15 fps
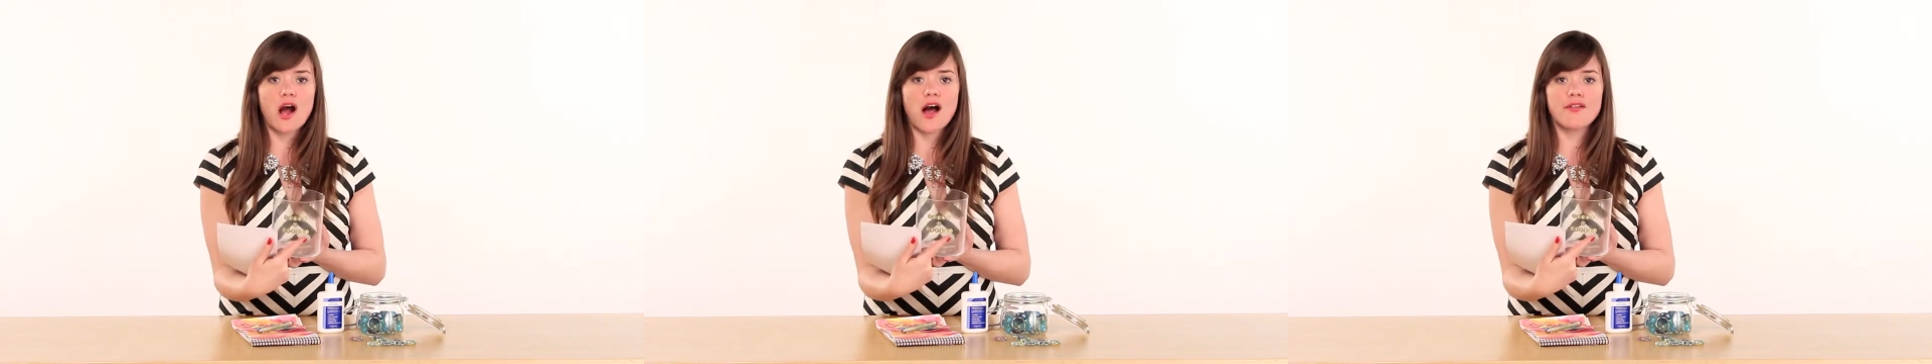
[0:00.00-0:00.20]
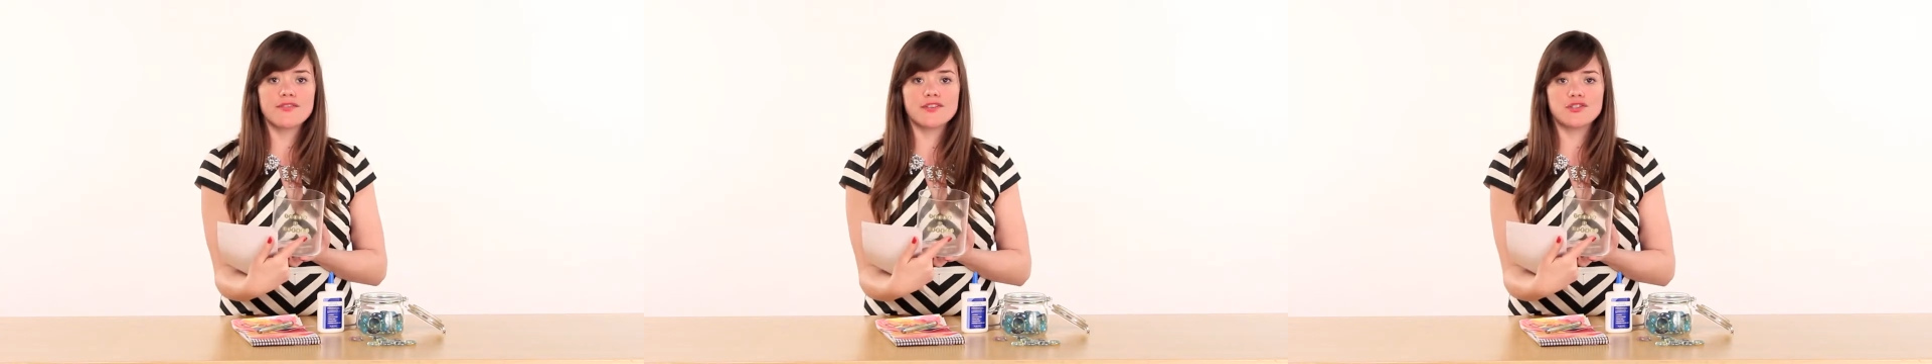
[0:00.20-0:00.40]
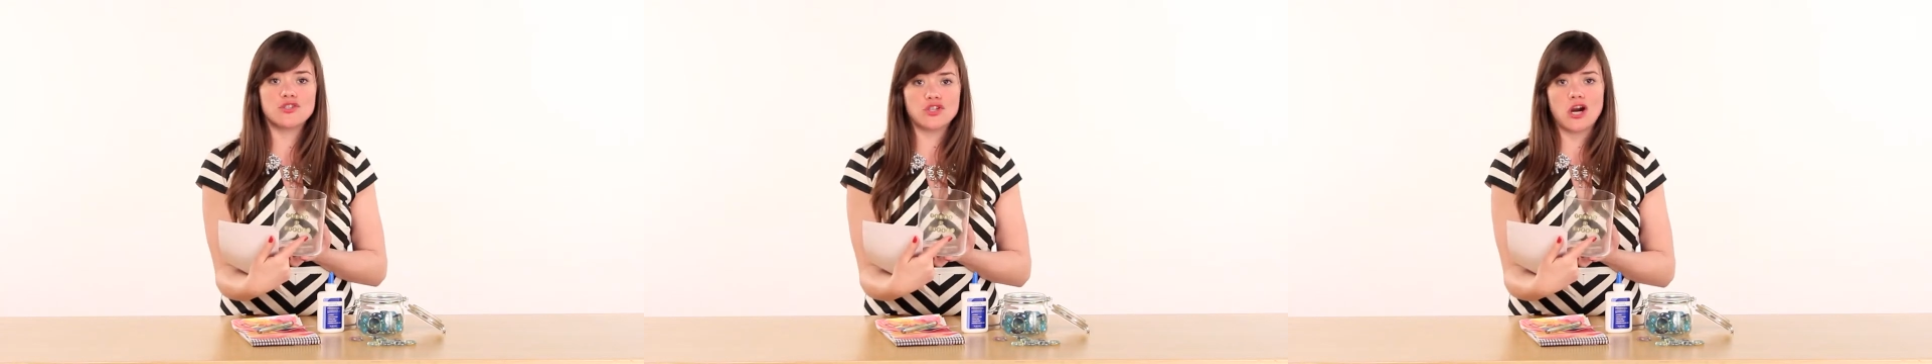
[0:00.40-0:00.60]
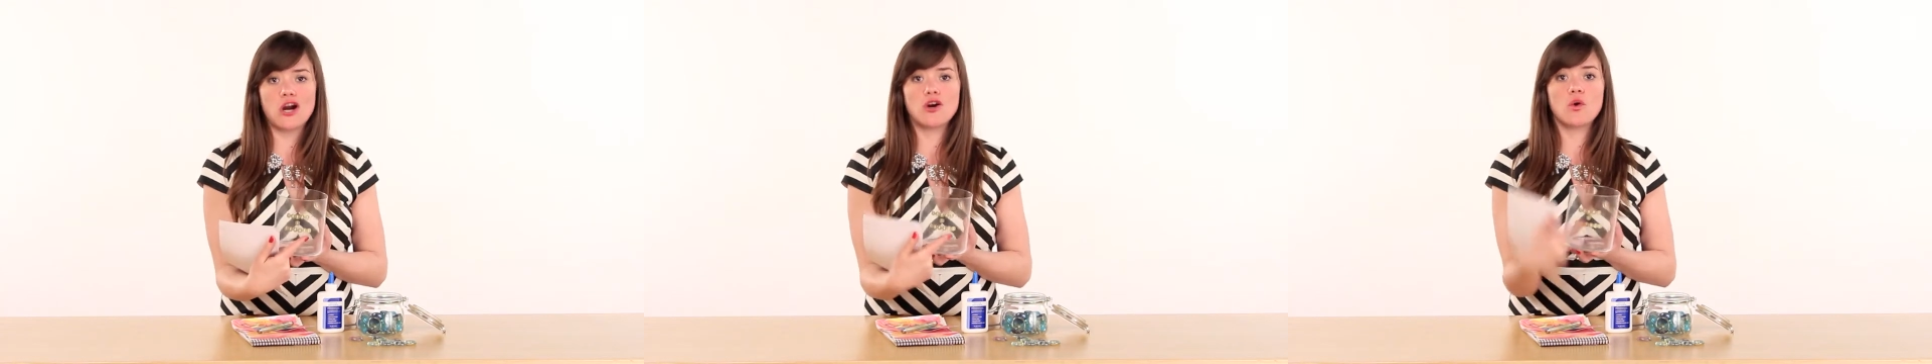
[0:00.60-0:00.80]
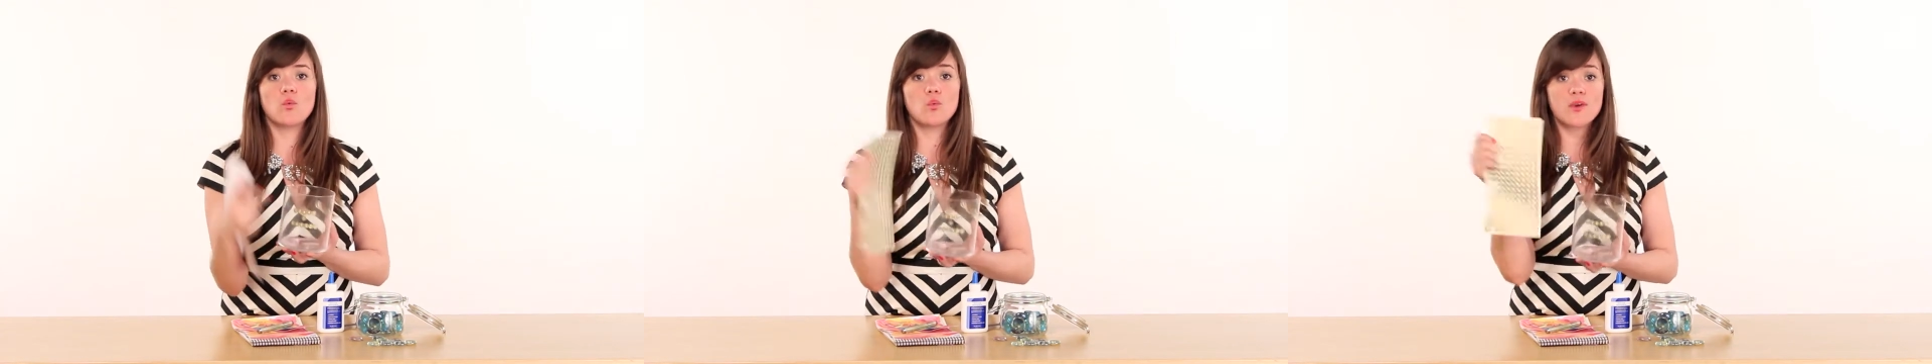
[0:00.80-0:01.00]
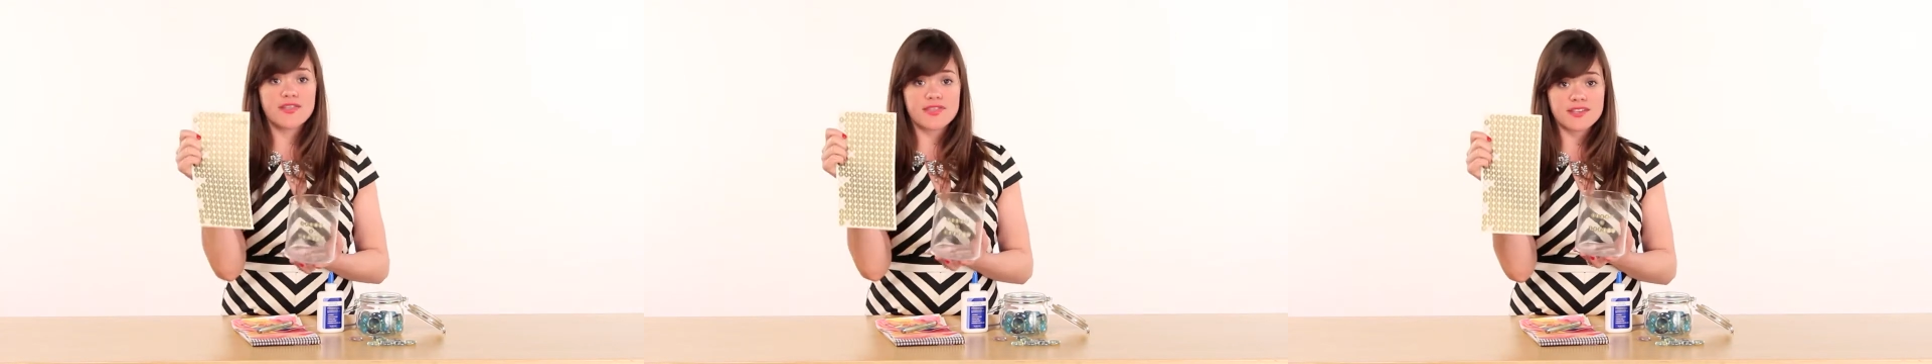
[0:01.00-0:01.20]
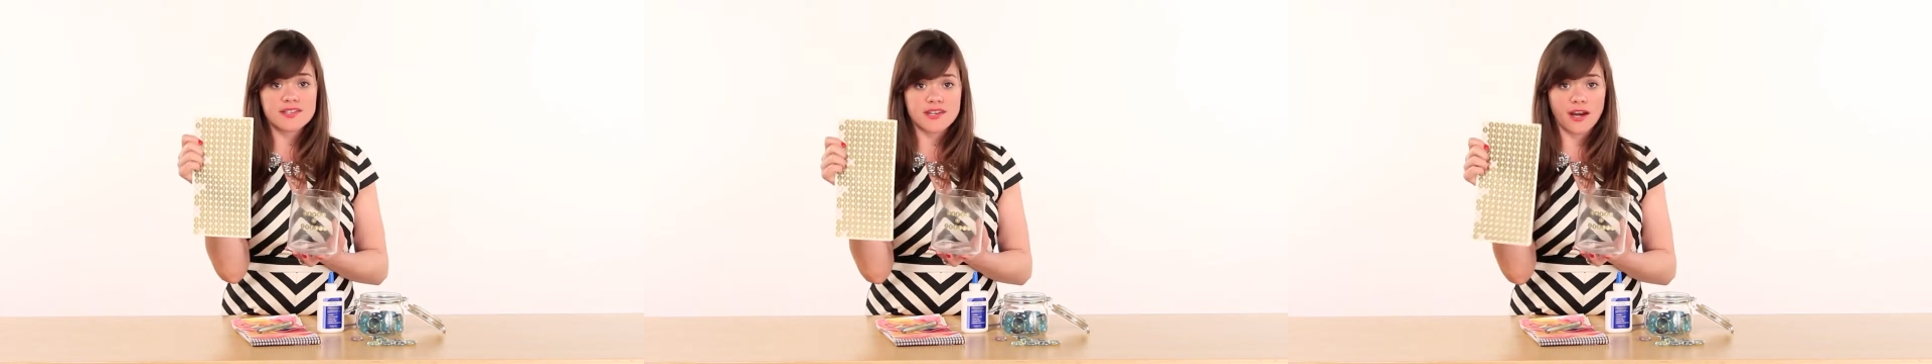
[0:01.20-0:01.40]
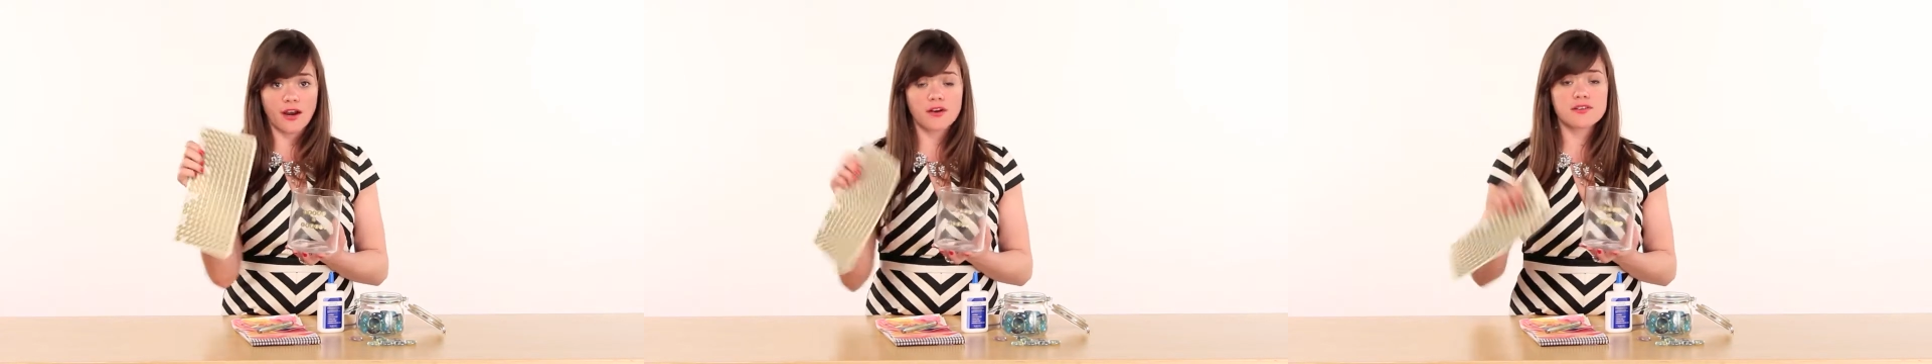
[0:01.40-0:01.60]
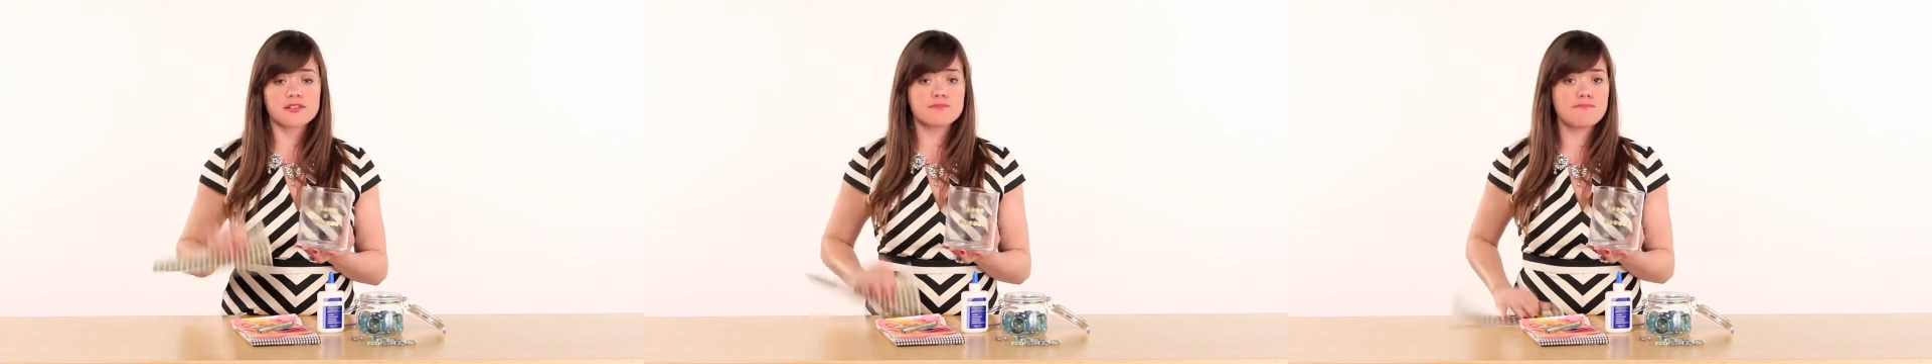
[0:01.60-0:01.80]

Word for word: on the jar with the stickers.